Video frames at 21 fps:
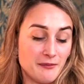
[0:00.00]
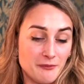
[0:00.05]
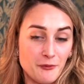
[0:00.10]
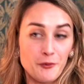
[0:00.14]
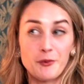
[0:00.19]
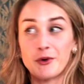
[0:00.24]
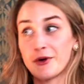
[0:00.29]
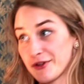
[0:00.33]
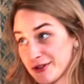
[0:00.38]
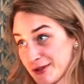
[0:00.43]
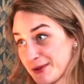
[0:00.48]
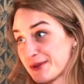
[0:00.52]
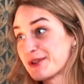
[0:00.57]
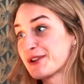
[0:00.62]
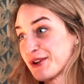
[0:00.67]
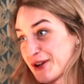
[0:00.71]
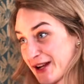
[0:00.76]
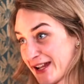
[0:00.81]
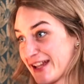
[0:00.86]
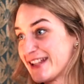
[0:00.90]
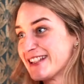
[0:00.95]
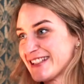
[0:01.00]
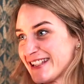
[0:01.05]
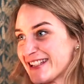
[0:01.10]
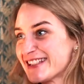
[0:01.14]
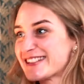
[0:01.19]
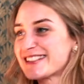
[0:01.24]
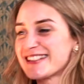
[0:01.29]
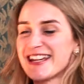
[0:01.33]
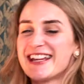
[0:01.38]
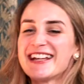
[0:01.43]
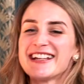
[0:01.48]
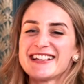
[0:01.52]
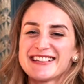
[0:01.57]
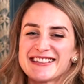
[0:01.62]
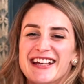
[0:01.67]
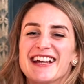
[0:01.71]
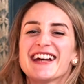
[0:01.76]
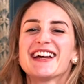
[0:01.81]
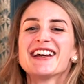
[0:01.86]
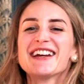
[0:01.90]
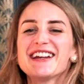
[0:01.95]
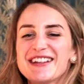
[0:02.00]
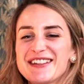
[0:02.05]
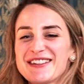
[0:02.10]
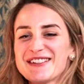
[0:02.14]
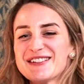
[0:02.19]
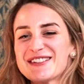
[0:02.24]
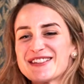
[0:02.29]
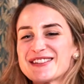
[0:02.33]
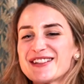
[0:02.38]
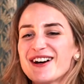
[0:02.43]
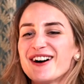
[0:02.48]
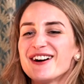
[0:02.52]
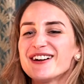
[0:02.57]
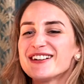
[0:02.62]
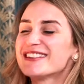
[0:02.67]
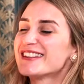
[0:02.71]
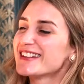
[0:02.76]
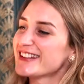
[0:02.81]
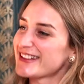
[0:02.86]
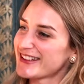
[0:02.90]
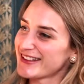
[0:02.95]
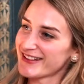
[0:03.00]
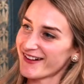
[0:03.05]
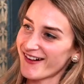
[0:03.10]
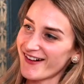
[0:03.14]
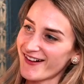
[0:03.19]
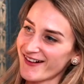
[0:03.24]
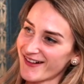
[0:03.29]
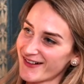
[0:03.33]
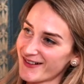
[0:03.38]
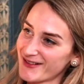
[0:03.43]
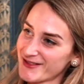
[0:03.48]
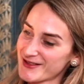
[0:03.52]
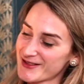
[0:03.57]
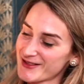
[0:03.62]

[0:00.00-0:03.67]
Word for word: what are some of the craziest things you saw in the ER